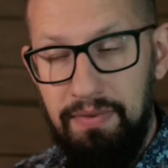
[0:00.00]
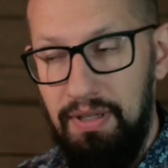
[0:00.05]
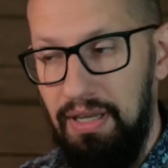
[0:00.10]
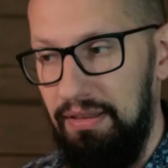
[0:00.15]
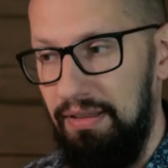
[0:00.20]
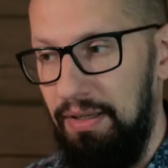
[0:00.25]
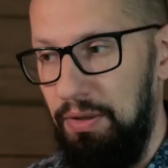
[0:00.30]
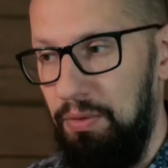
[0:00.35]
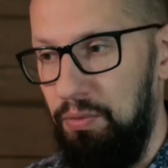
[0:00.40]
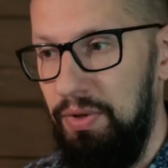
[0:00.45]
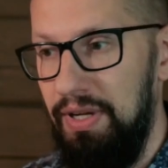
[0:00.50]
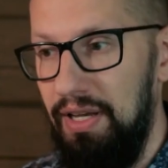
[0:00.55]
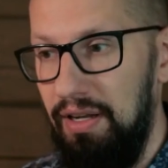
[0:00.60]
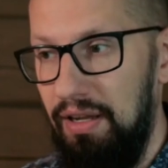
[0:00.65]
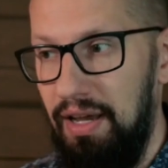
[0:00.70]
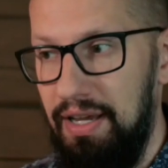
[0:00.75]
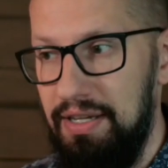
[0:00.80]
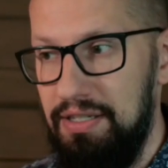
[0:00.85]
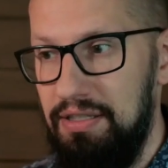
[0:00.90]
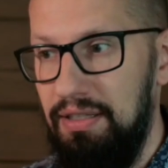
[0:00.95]
and they
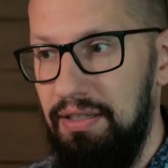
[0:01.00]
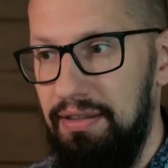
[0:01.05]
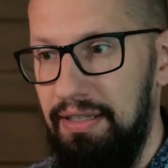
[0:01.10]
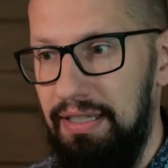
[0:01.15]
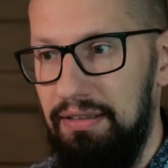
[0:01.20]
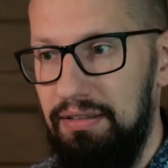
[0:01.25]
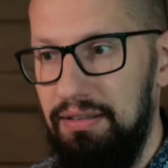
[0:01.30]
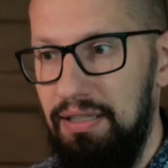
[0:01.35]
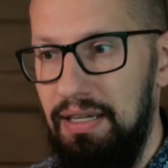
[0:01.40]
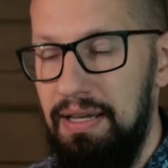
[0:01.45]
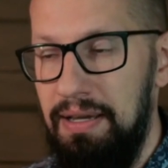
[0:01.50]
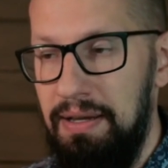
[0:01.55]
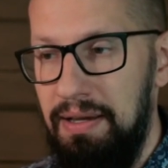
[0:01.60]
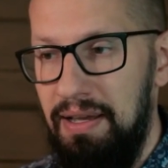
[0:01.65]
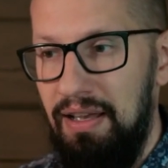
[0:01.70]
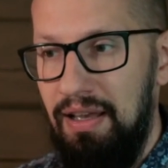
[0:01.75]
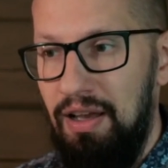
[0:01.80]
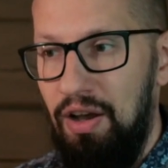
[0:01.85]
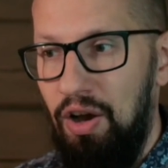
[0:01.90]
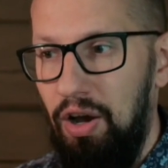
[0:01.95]
realized that
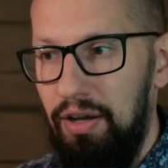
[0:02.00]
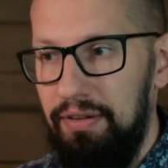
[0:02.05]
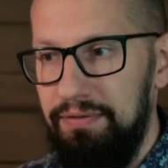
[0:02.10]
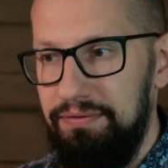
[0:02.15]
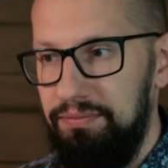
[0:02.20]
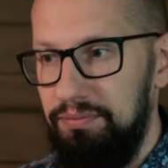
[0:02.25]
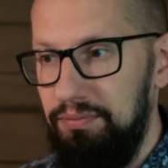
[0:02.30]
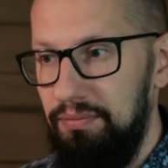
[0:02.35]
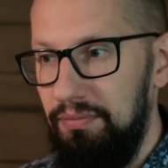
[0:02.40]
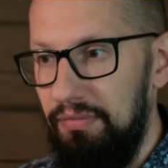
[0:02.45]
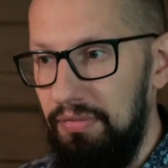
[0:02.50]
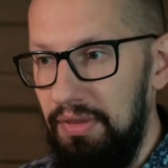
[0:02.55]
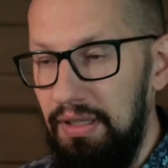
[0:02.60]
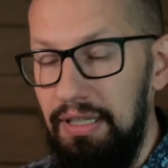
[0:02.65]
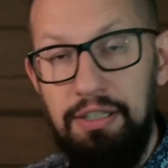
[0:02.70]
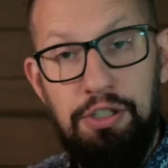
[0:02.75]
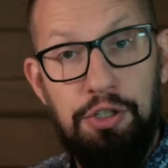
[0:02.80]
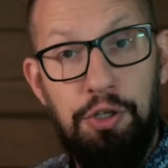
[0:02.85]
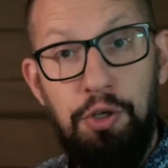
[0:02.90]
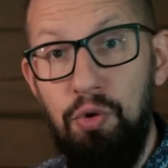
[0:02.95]

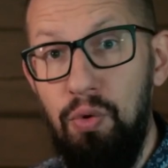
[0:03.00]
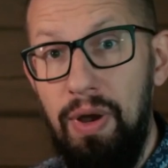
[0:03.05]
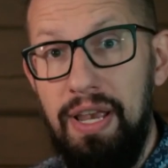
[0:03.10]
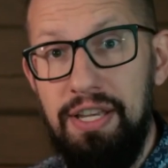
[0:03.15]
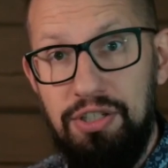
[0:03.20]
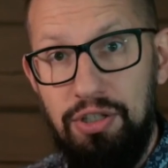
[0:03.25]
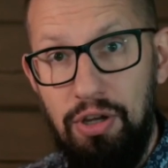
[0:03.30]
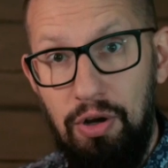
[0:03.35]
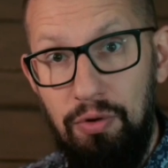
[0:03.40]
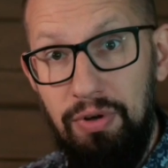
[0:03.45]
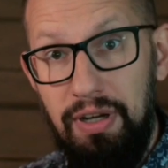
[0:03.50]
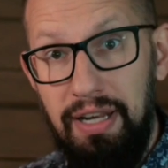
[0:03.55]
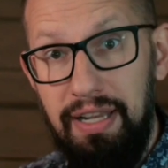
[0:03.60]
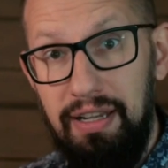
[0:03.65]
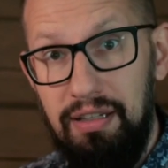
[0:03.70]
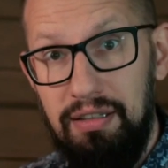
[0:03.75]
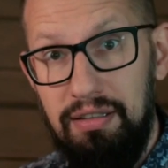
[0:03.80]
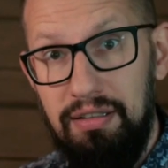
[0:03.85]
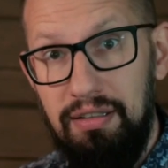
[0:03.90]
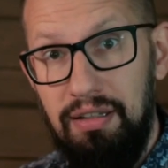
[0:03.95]
in US only,